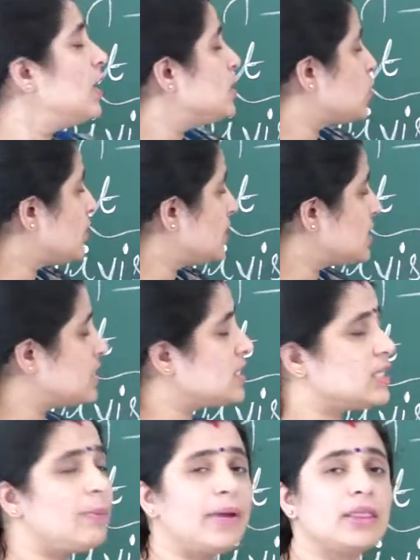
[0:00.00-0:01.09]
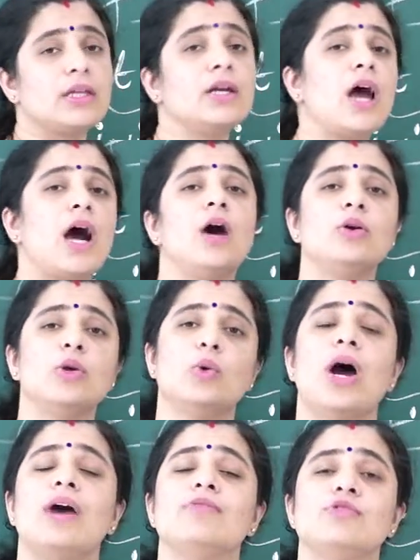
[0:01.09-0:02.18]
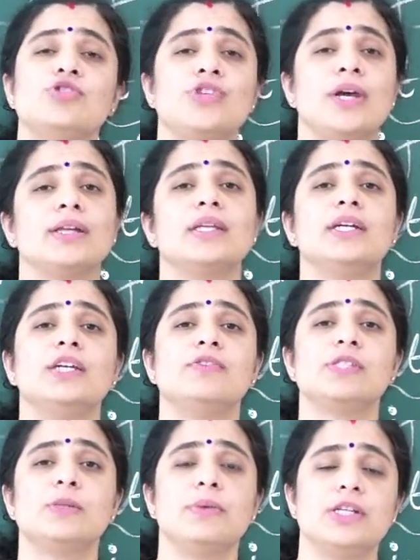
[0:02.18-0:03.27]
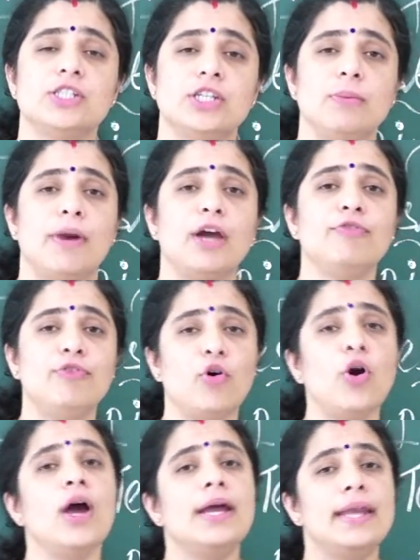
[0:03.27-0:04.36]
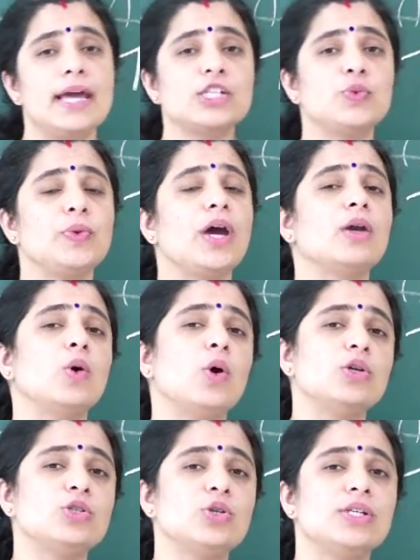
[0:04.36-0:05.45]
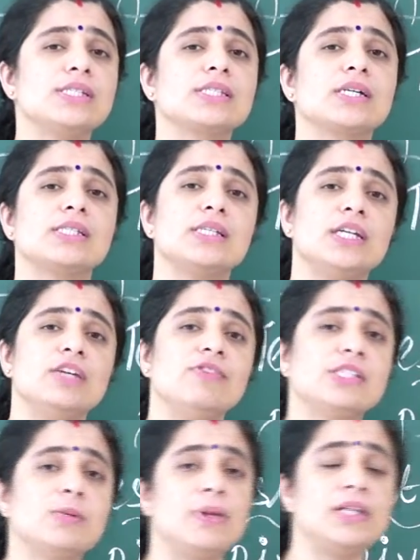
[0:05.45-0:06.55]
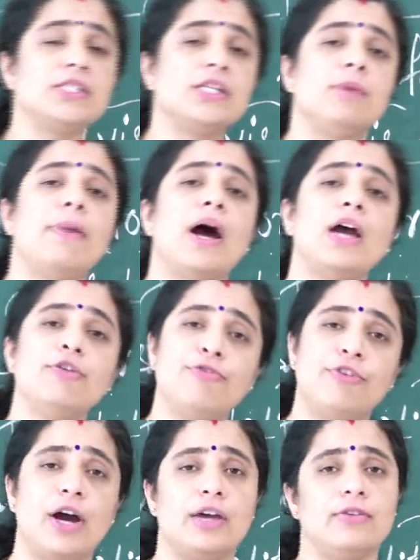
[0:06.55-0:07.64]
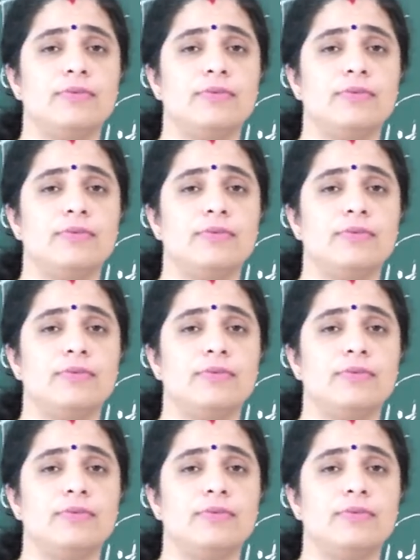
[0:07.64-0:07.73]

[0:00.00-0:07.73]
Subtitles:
So this is the method how you have to check the divisibility by 4. Next we are going to discuss the divisibility by 5.